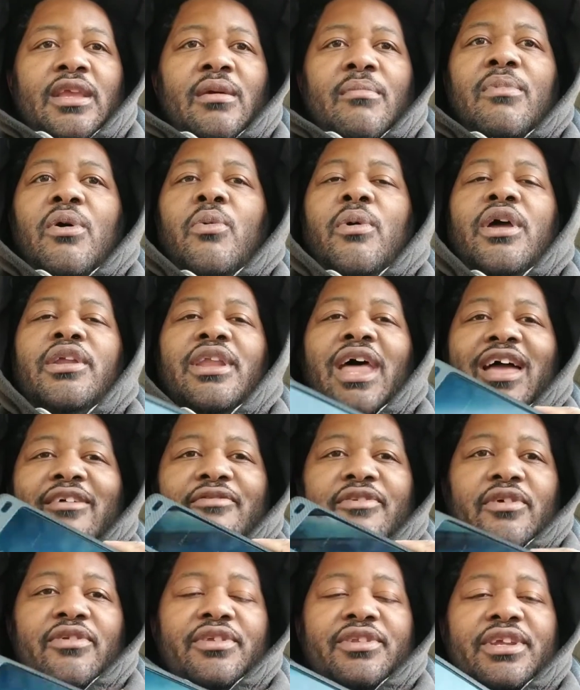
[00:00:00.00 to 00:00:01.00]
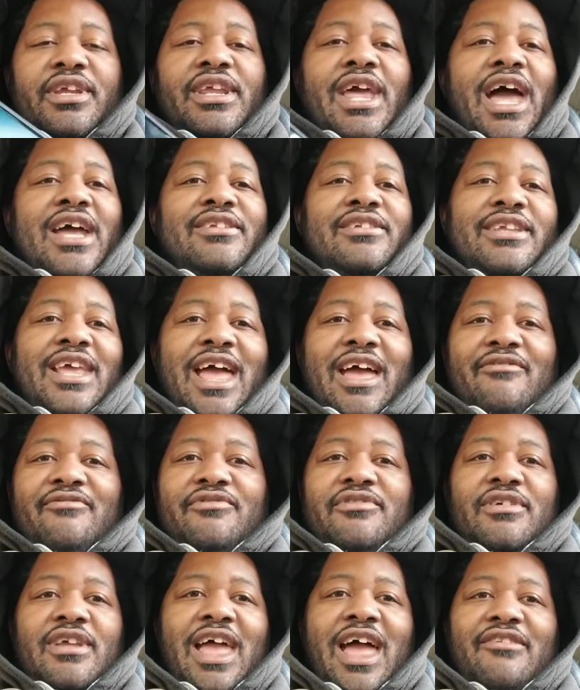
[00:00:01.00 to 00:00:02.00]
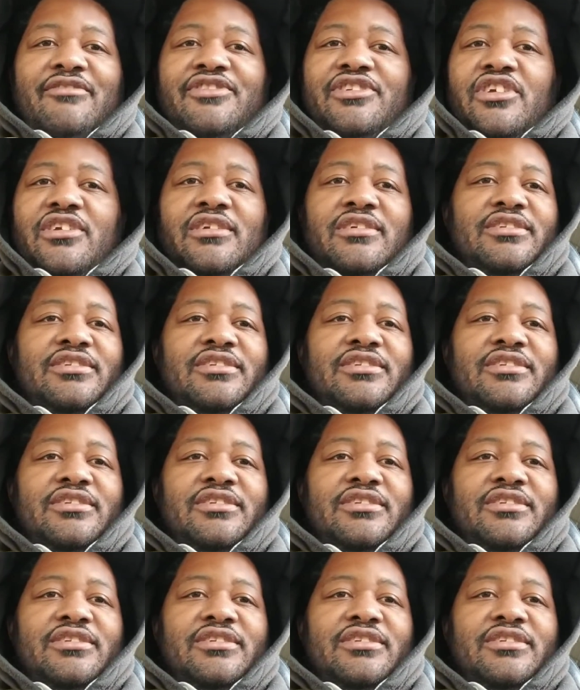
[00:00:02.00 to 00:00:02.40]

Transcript: but when I feel the need, I just have to share.